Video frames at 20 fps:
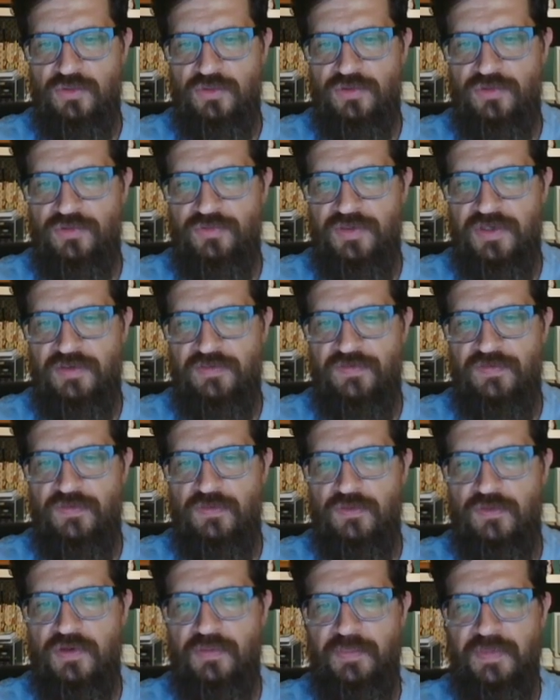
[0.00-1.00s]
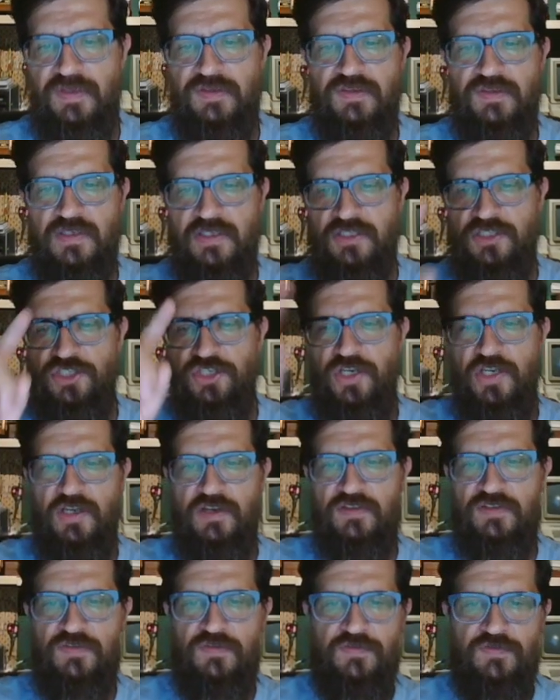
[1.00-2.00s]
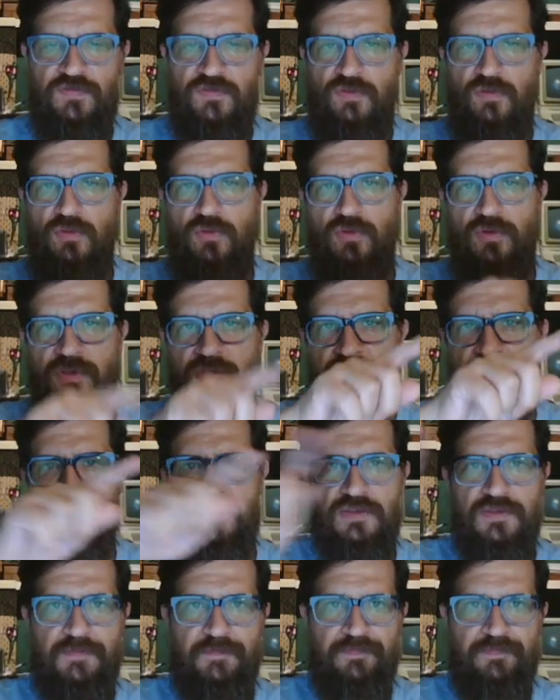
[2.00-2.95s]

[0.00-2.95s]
3, and 4, basically check for the